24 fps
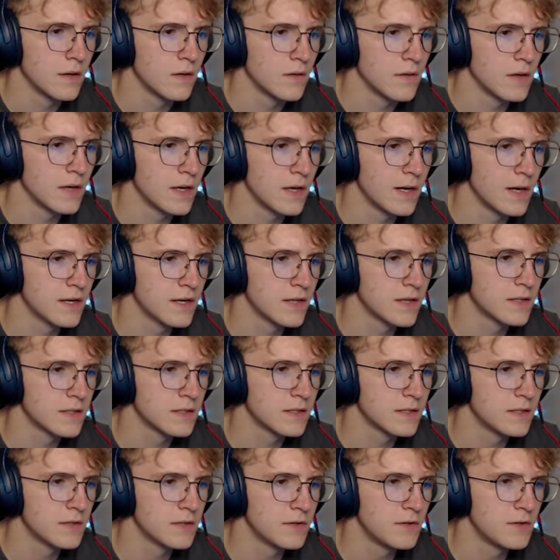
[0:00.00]
Okay, I
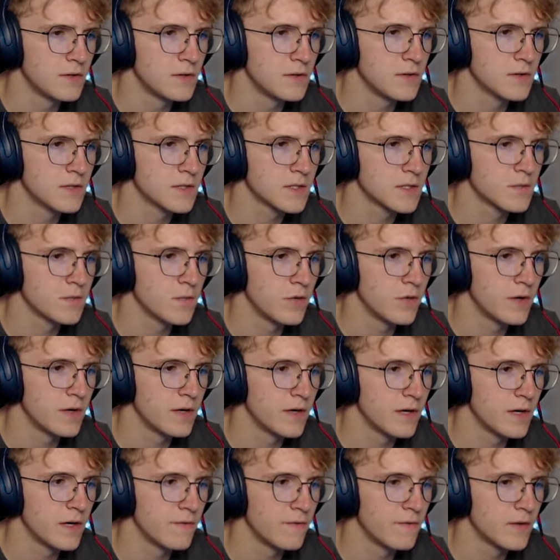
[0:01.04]
continue to do
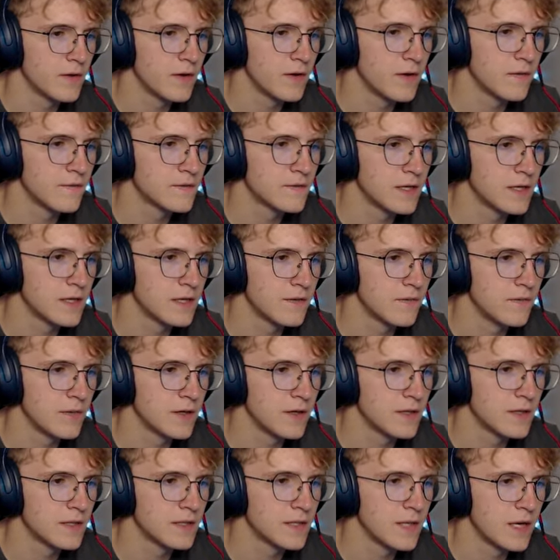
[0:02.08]
exploring even though I've said a
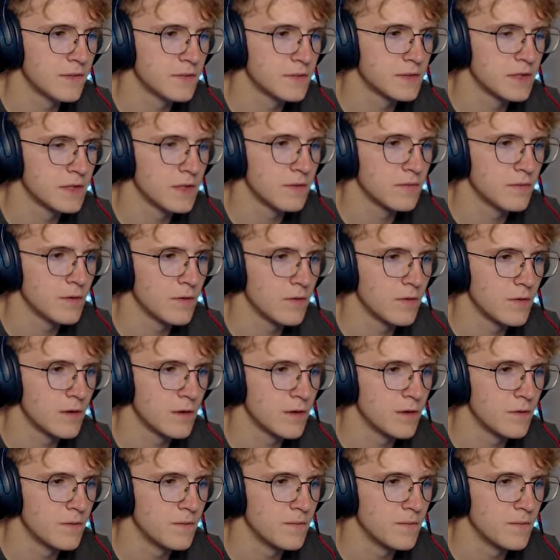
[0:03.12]
million times I'm going home.